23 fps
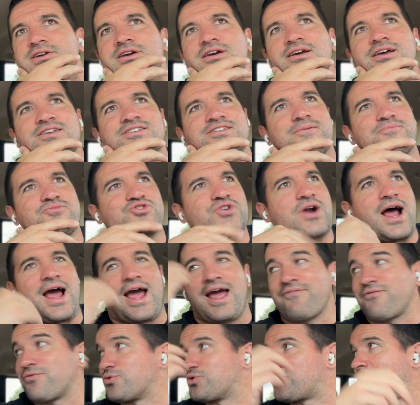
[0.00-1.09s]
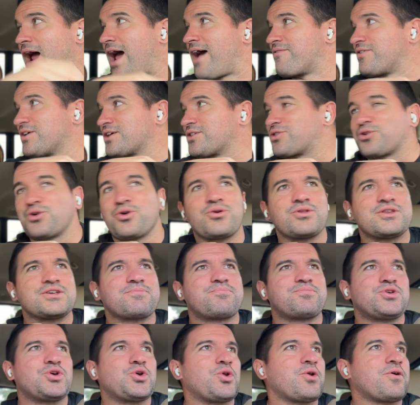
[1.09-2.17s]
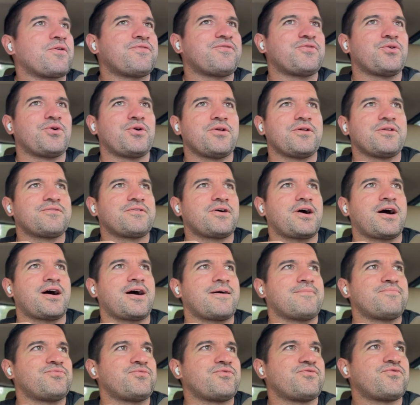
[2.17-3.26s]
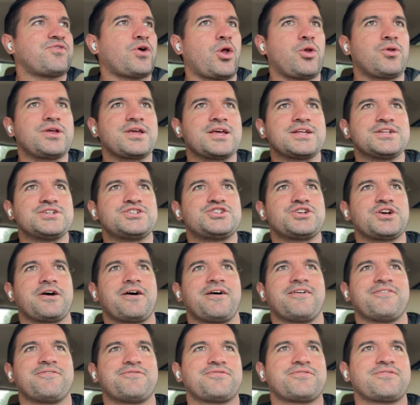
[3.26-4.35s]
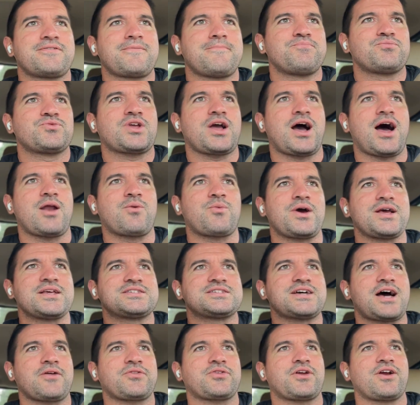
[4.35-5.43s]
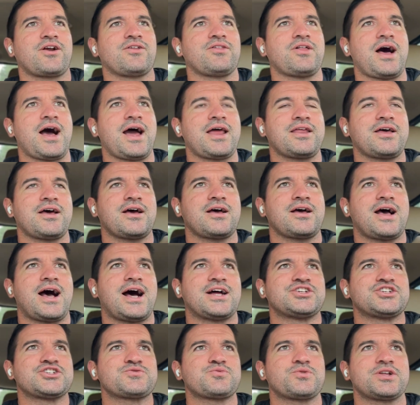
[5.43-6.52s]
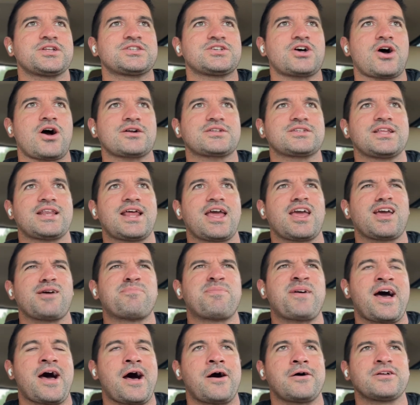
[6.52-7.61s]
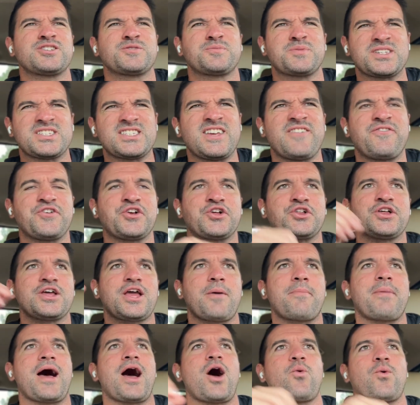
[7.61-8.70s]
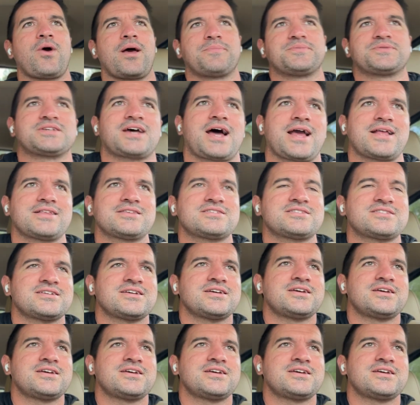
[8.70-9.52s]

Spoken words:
as I'm driving through the beautiful foliage of Conway, South Carolina, I just want to talk today specifically about websites.